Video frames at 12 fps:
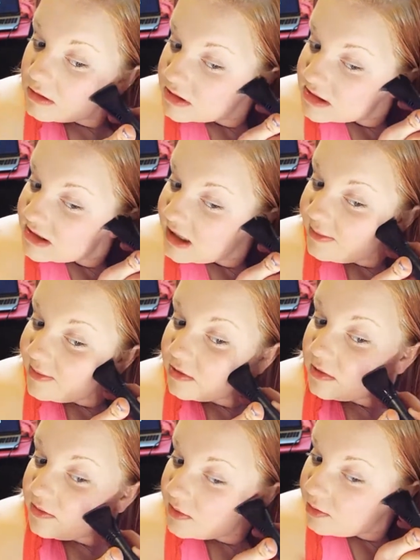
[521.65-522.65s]

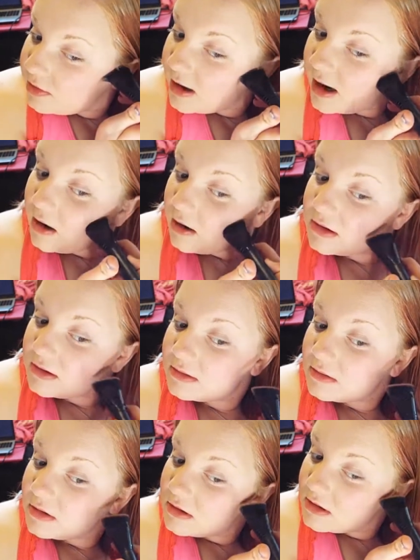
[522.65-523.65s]
Simon would be proud.
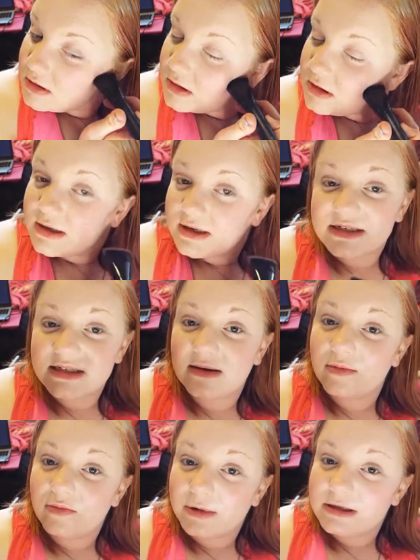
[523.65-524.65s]

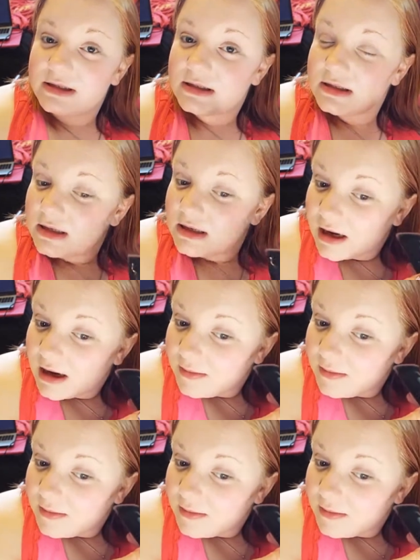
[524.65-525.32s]
Simon was the